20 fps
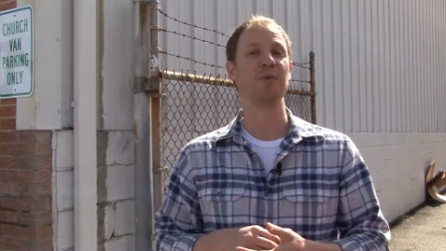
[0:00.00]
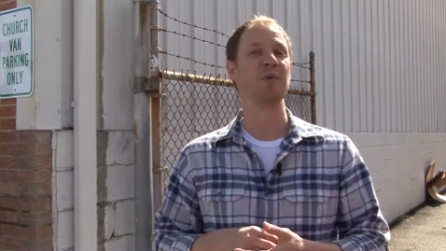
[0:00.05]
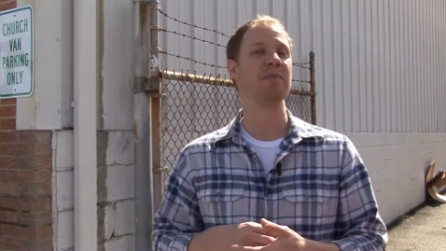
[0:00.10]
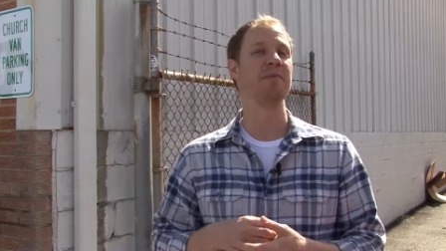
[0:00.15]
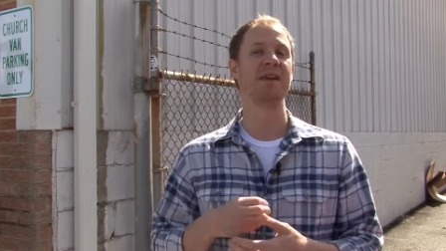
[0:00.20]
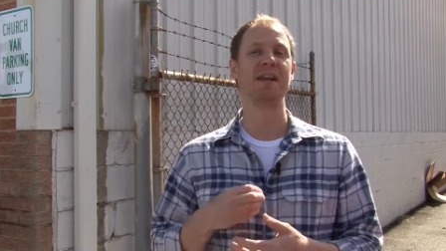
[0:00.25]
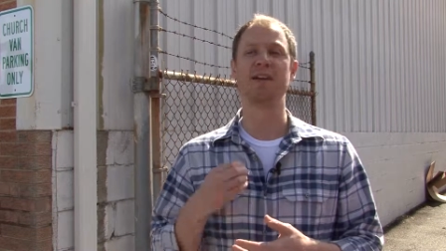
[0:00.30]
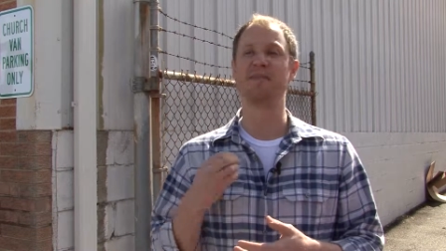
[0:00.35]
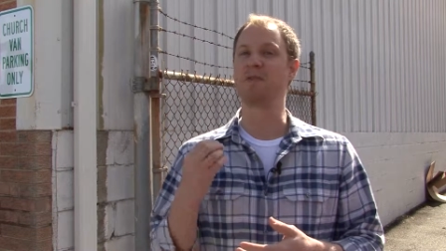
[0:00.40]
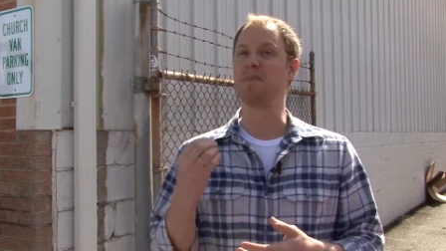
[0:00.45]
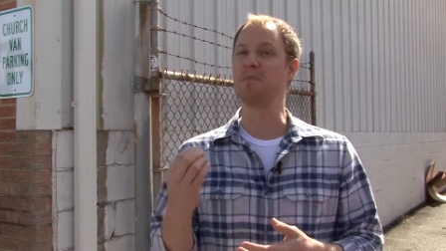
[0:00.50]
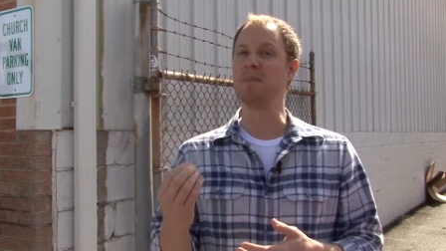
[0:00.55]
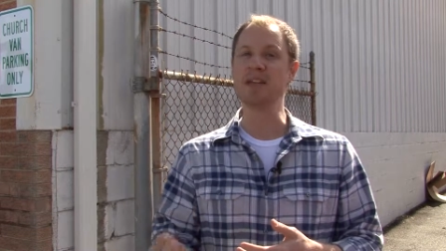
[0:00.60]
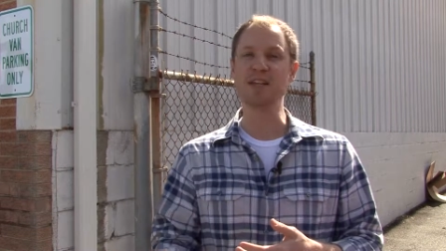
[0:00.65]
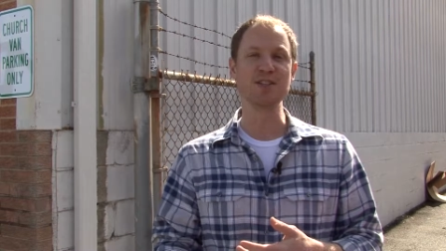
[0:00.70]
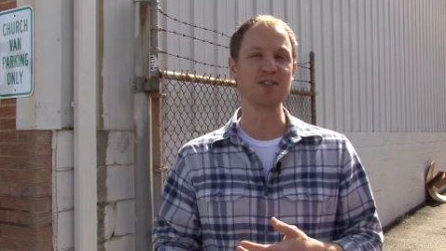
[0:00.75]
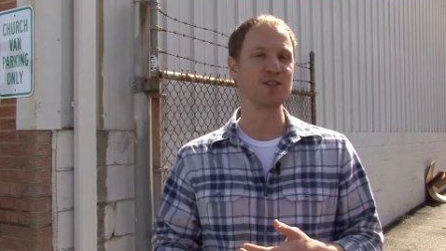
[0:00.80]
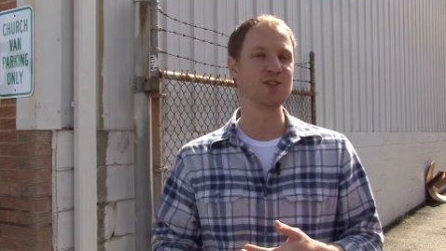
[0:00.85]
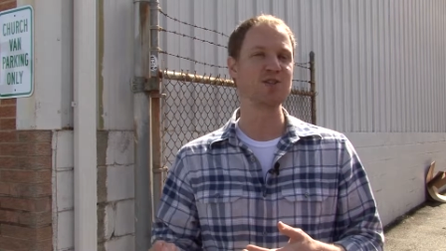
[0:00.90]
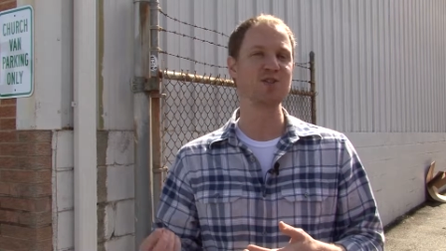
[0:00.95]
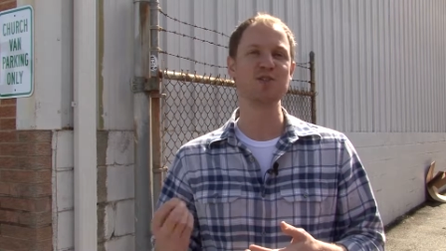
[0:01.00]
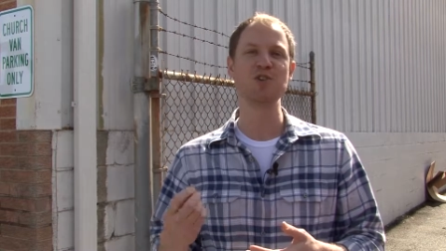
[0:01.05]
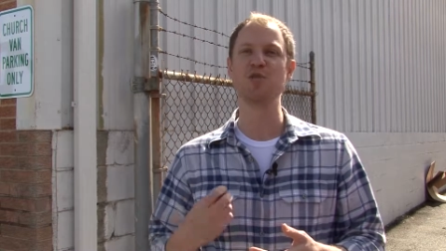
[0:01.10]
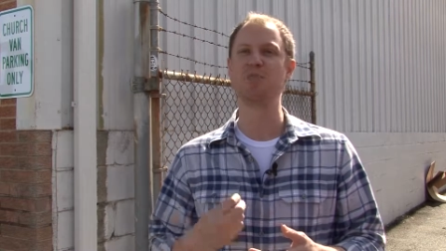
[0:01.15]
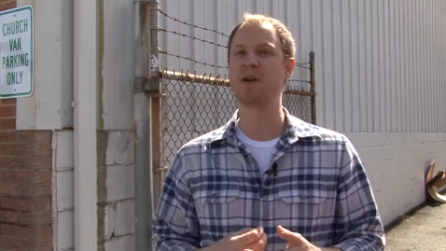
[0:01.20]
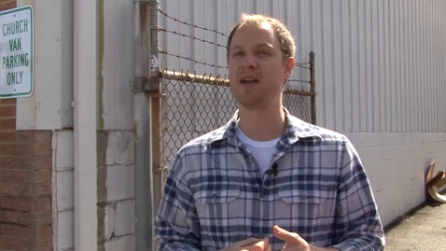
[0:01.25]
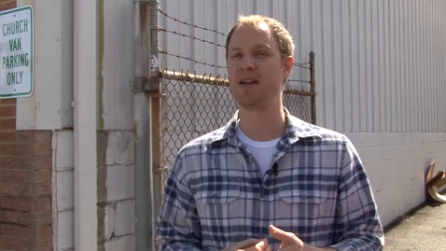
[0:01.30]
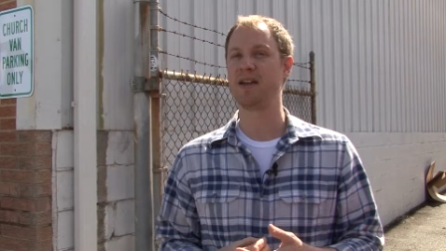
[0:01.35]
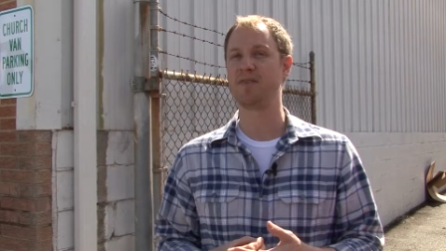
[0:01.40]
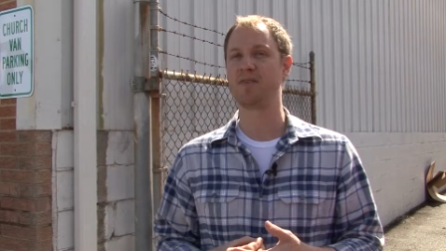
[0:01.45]
We may never meet you, you
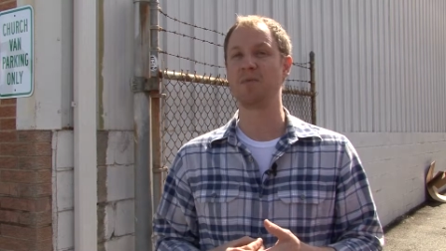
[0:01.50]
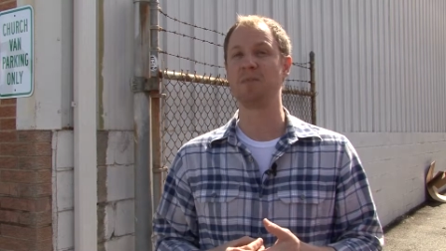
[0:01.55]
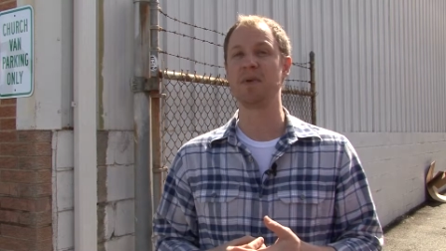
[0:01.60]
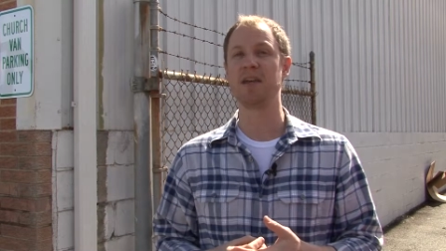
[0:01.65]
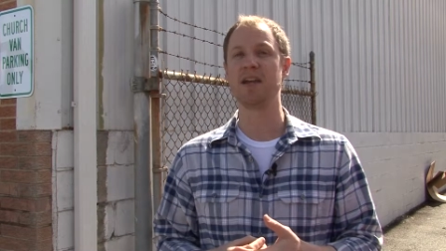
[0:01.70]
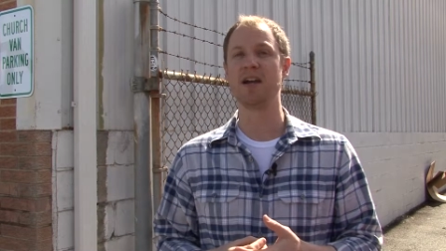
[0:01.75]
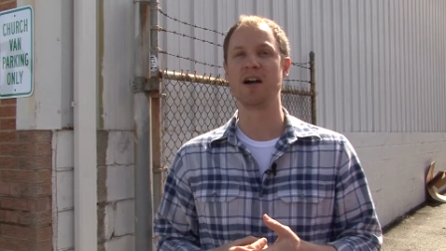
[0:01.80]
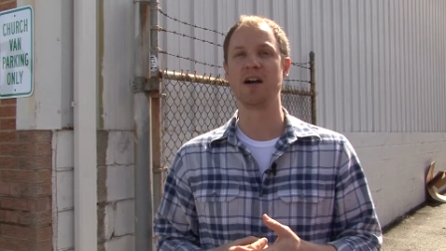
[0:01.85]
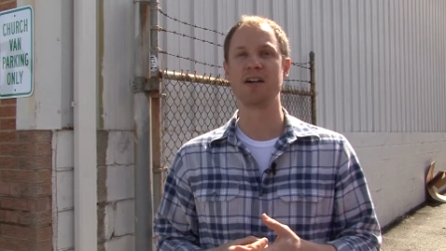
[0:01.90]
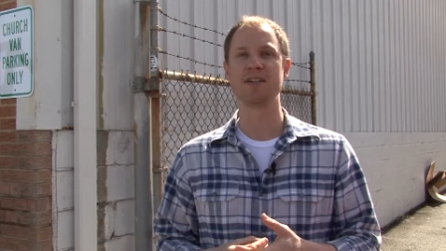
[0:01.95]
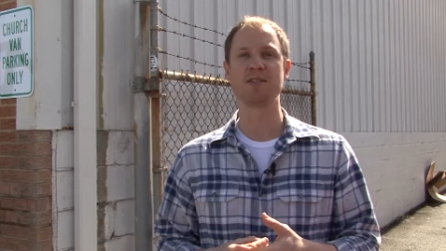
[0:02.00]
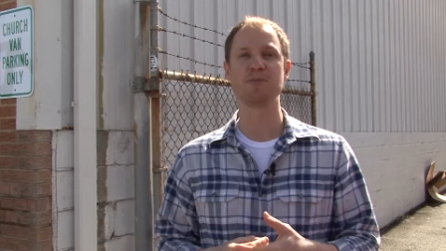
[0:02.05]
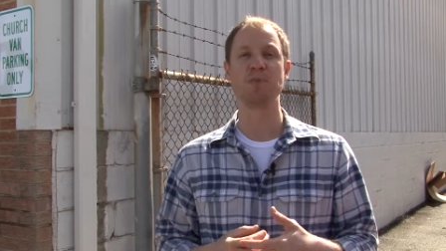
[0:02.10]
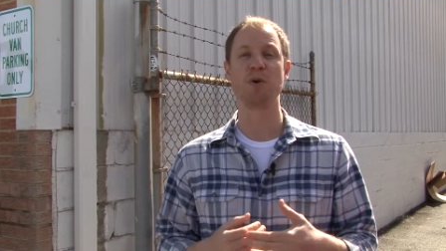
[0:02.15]
may never meet us,